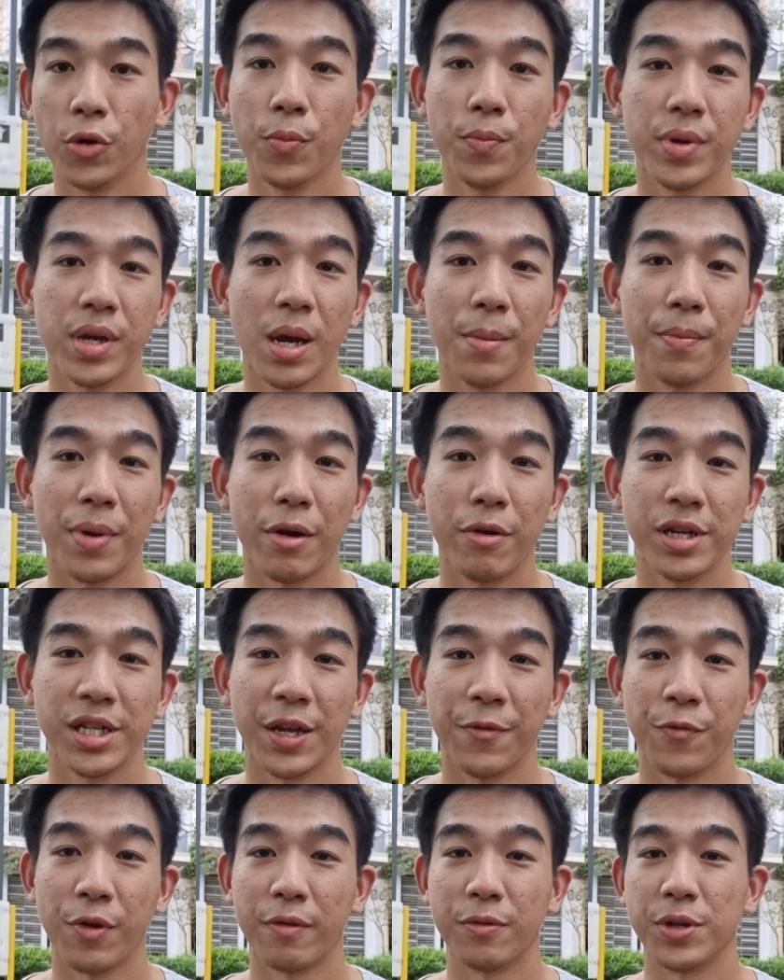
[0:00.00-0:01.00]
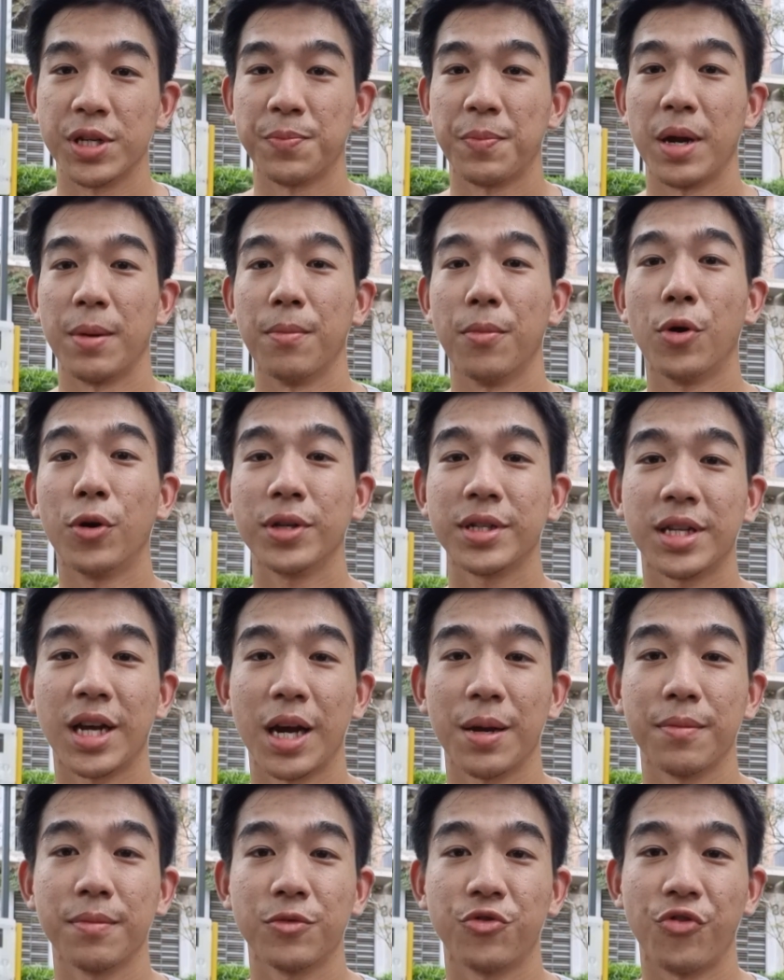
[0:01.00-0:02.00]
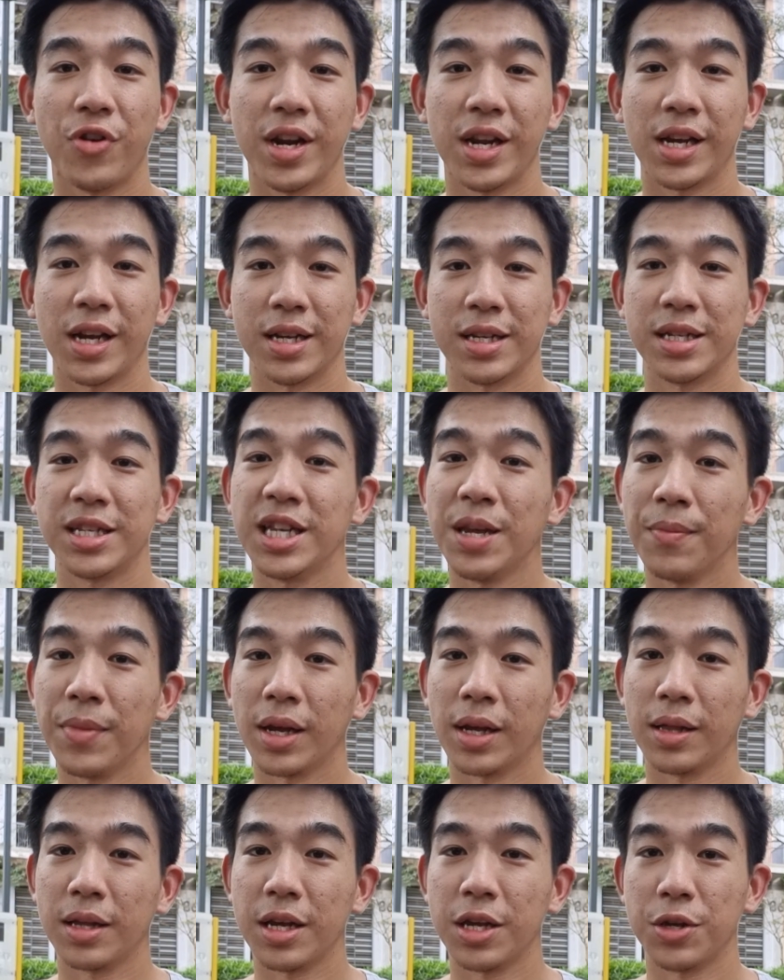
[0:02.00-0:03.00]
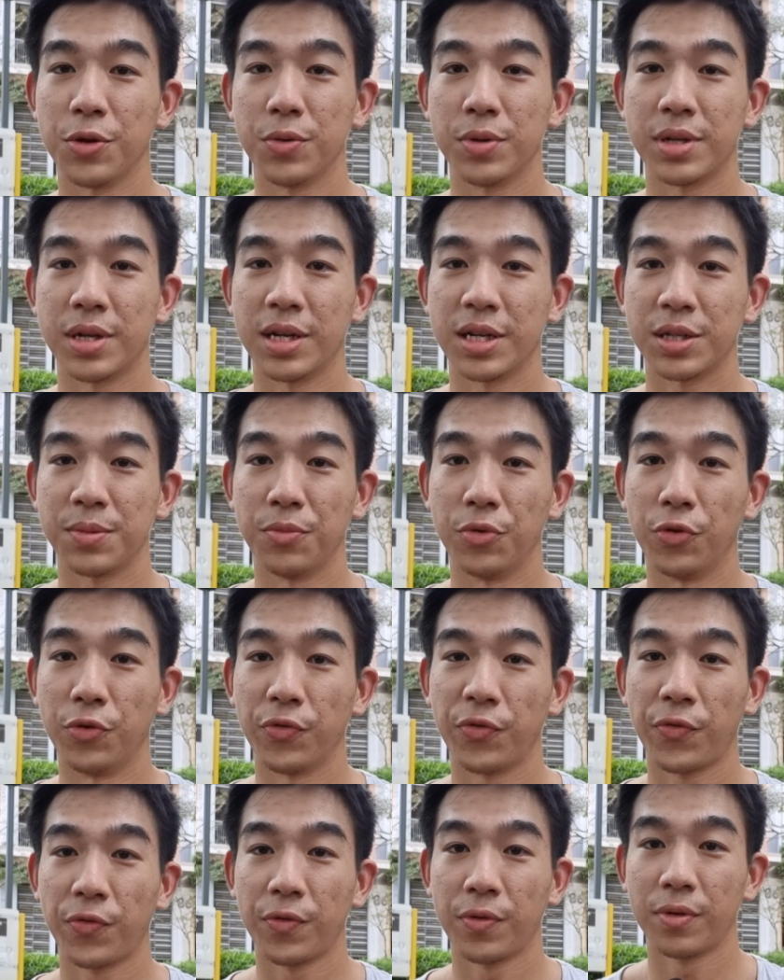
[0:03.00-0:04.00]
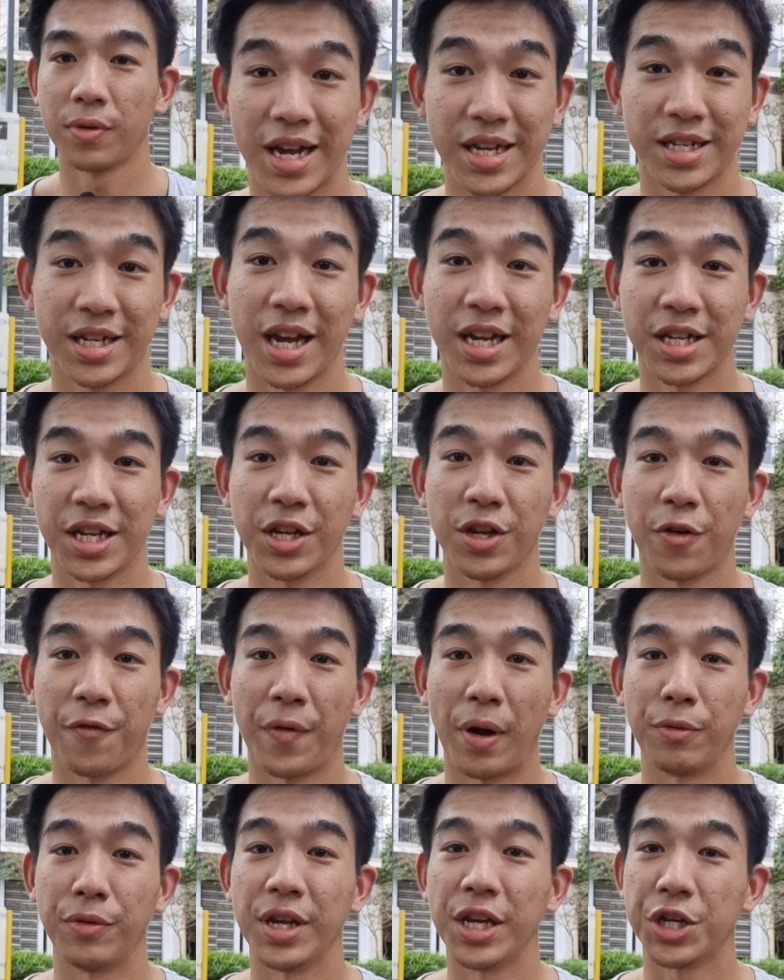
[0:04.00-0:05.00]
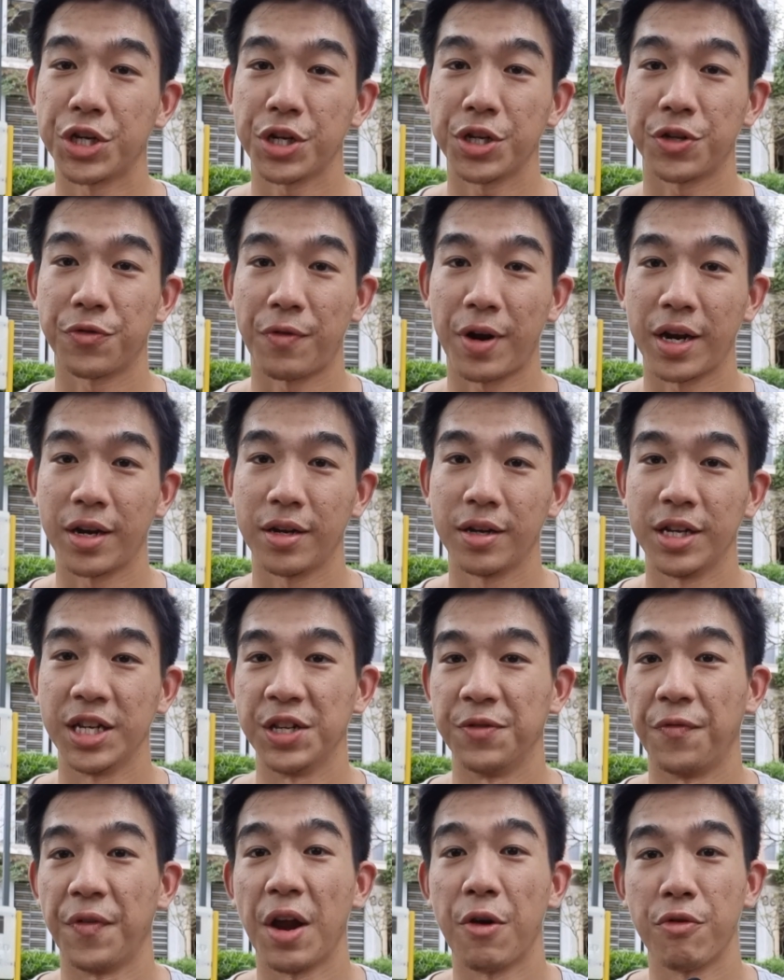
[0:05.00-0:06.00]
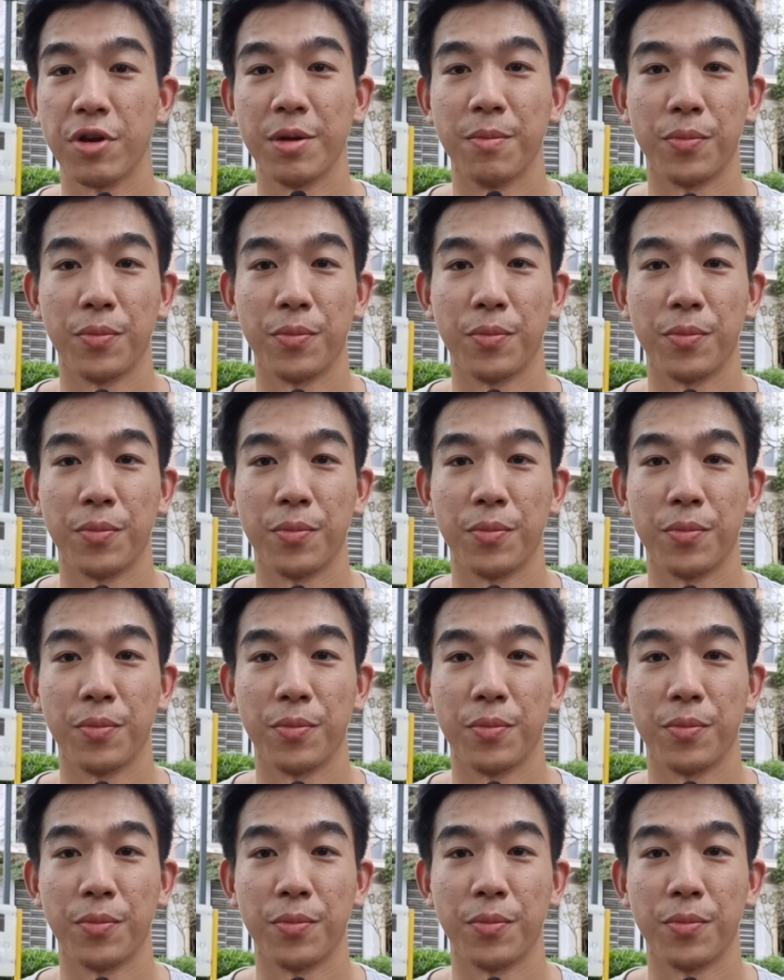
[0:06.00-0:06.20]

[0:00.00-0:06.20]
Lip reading: Don't be embarrassed if you have to spend more time training a seemingly useless move, as getting your foundations right is very